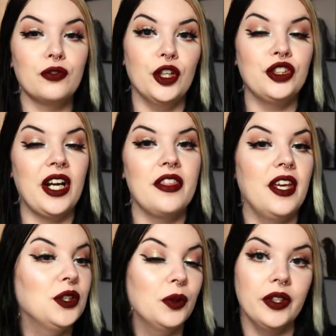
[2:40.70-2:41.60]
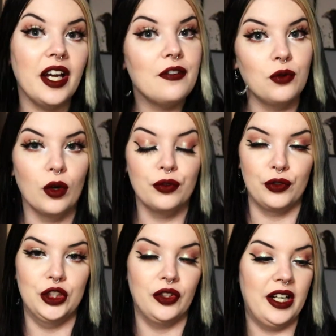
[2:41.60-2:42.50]
the refrigerated things. We only got 4
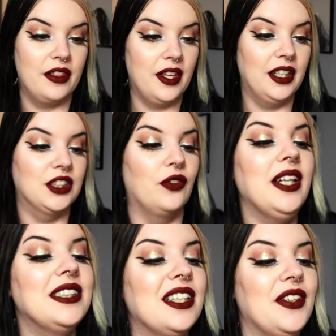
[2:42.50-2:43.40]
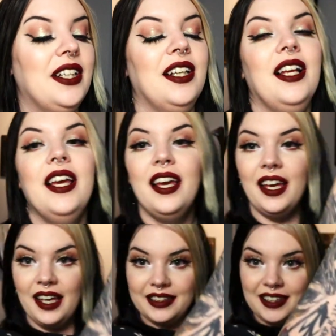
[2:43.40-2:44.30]
refrigerated things. The rest of it
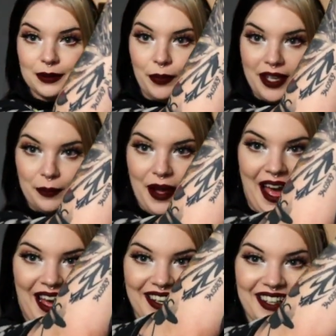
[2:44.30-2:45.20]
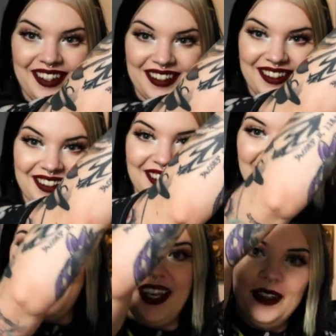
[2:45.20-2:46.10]
is this big bag,
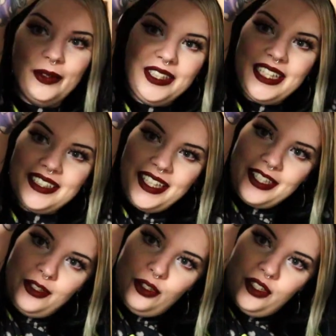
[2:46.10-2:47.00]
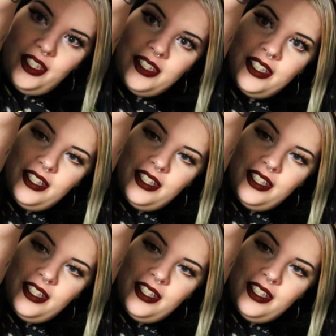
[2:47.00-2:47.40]
which has like a little